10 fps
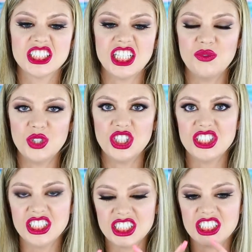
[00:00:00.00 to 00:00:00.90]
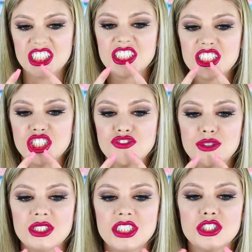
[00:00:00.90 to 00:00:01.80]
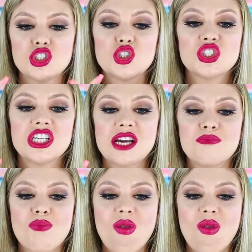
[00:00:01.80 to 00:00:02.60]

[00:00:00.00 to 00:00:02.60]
I'm wearing stuff on my teeth this whole time.